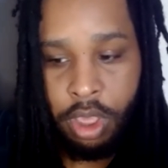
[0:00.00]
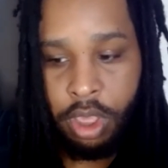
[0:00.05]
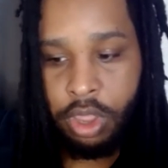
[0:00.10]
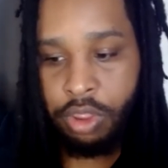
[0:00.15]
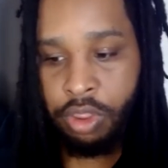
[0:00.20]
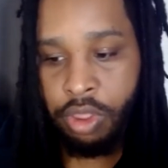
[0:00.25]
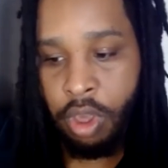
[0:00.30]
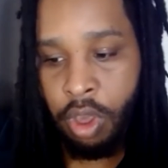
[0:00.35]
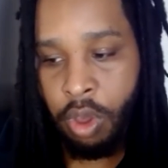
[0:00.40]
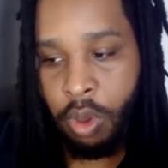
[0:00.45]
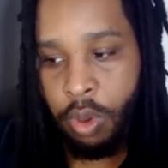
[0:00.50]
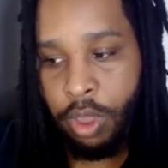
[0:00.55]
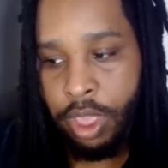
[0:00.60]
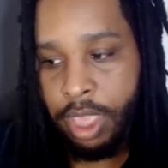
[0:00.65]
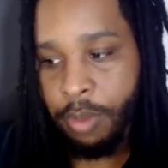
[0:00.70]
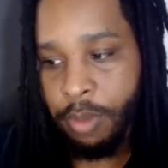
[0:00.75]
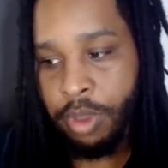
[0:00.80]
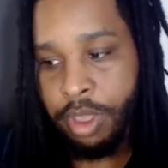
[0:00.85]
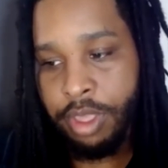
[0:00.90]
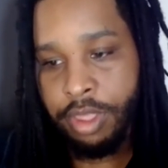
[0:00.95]
So
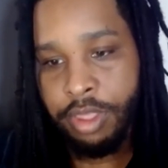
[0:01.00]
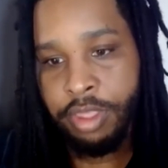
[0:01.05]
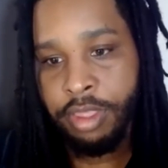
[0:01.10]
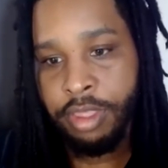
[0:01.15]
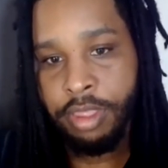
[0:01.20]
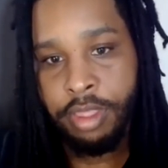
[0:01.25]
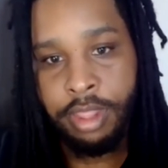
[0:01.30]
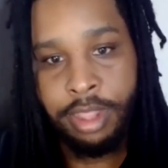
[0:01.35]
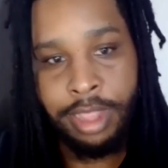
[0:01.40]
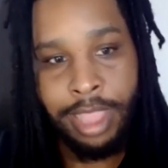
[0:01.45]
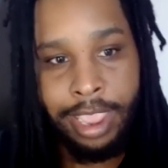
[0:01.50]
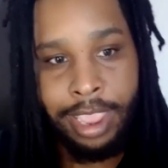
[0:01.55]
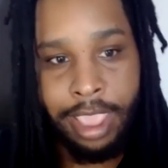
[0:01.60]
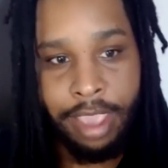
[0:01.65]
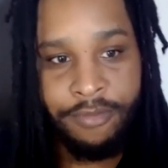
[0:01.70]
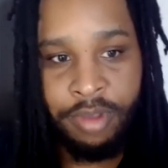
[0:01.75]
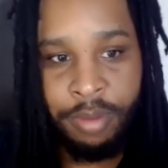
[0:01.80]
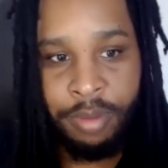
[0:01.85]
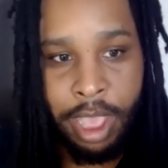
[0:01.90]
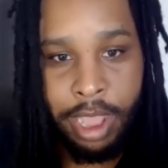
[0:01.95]
it was like
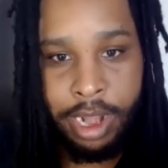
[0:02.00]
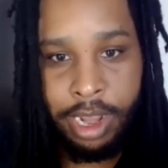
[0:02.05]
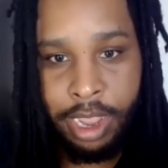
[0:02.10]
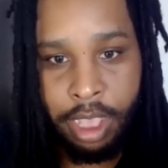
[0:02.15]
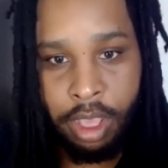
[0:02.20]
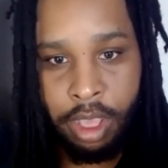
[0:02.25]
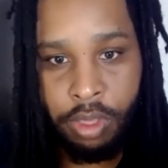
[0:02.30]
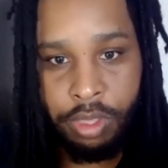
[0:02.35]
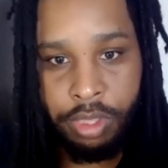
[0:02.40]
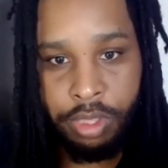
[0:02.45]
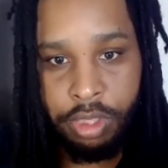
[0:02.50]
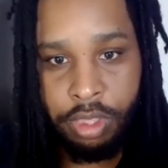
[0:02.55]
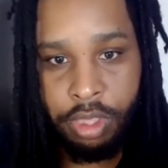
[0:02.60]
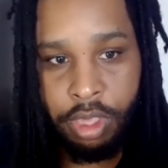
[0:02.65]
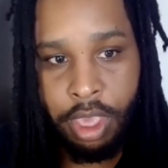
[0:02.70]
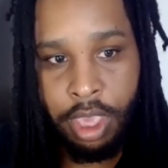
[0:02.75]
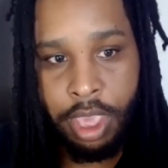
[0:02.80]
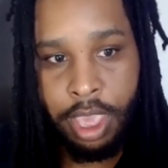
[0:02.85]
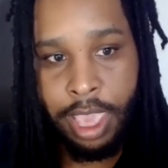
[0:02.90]
everybody else